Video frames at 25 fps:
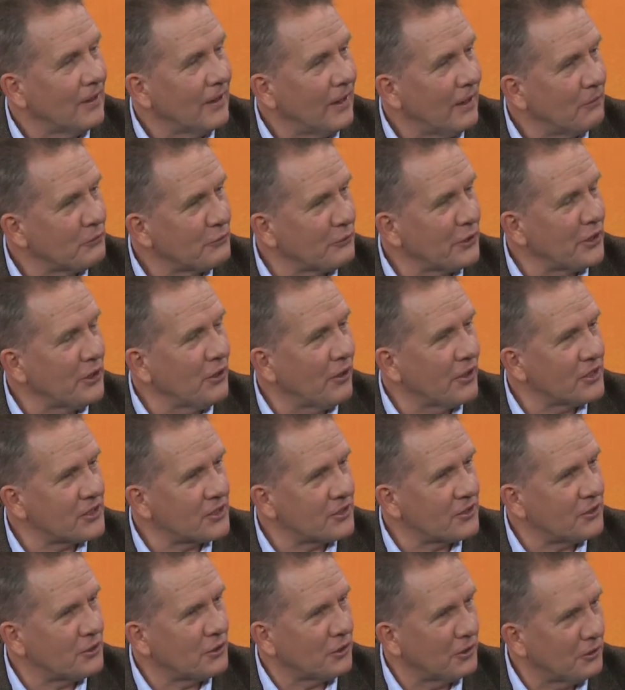That was a very nice,
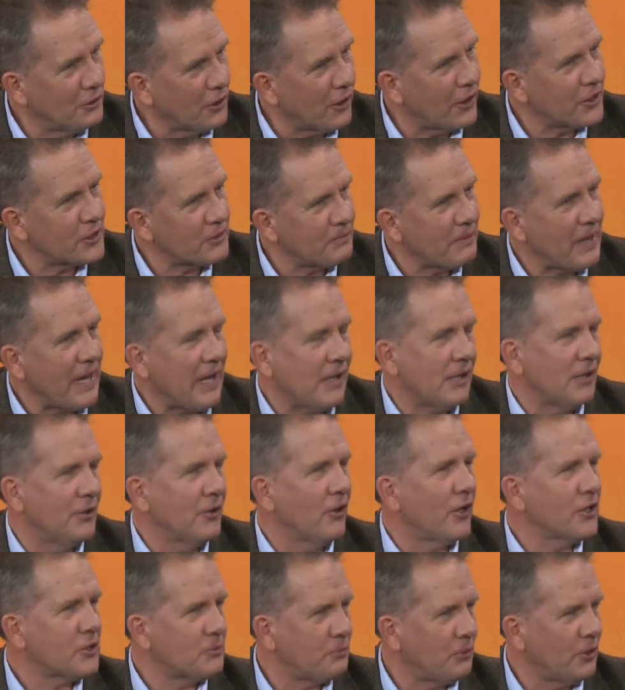sort of nice man, a
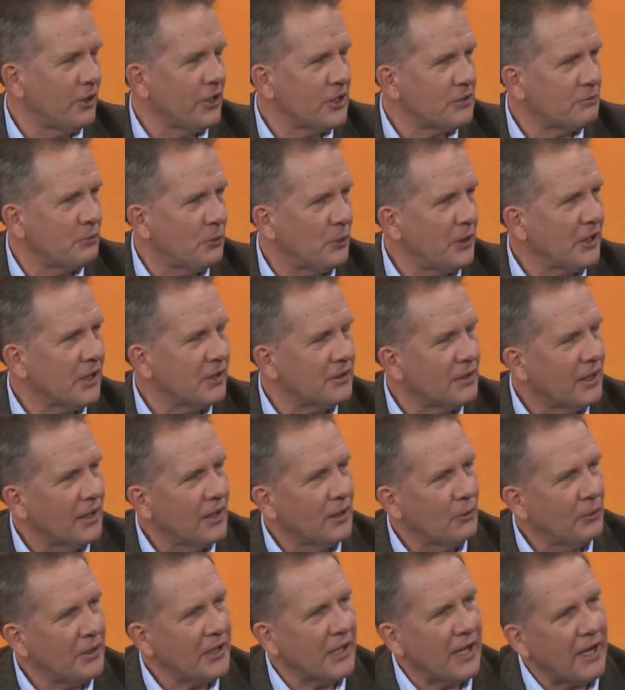nice policeman. We
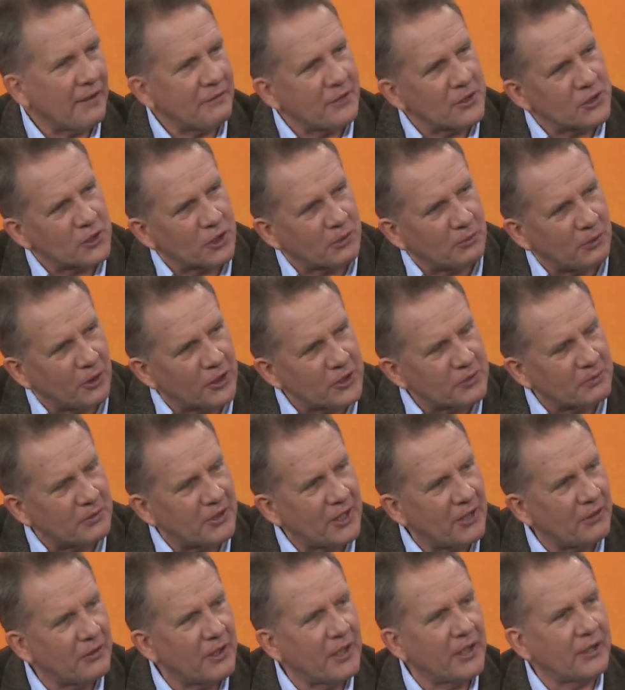don't have those sort of policemen
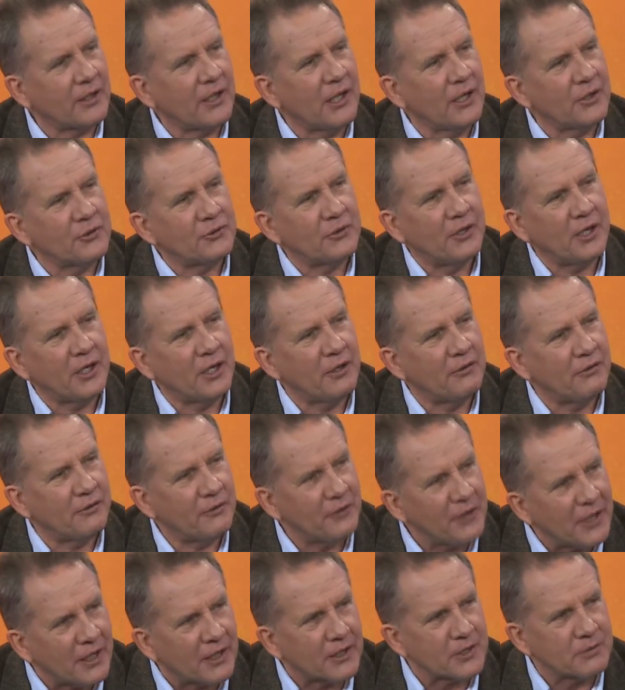here in our country. I don't
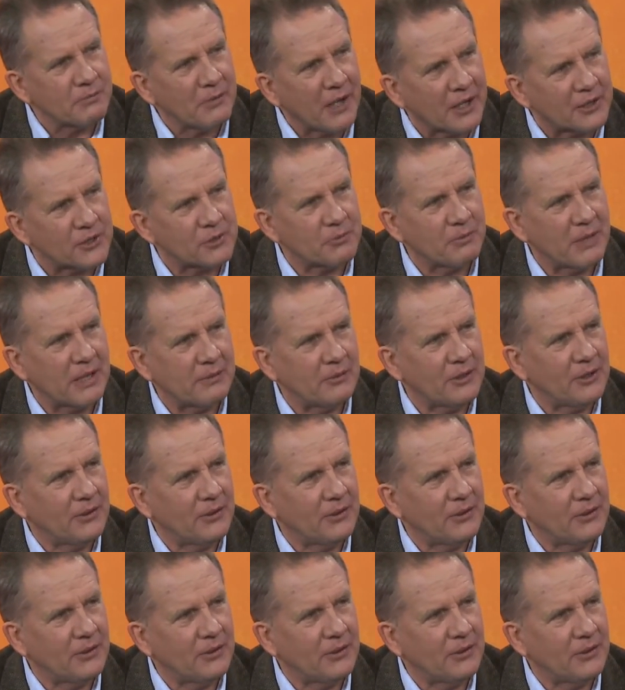think as much, maybe.